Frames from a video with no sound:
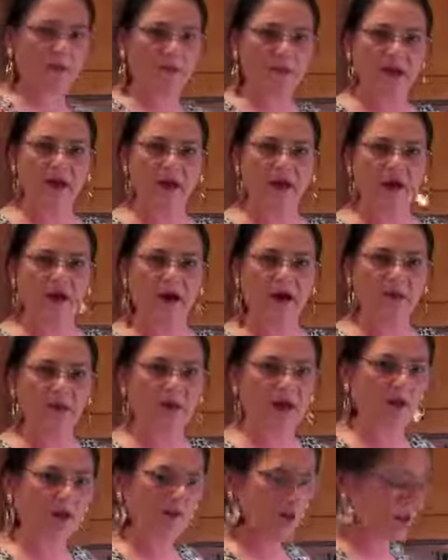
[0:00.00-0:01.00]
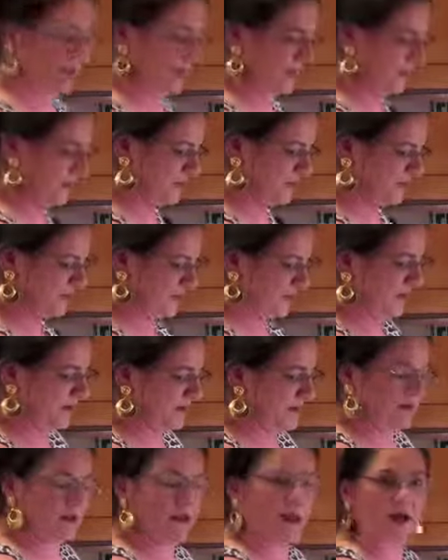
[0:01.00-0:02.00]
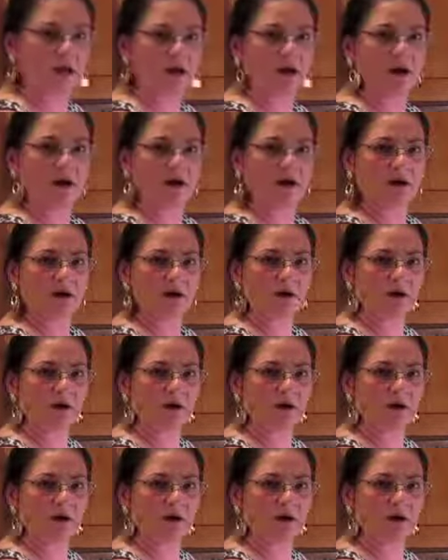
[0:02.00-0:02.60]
beer and we combined it between here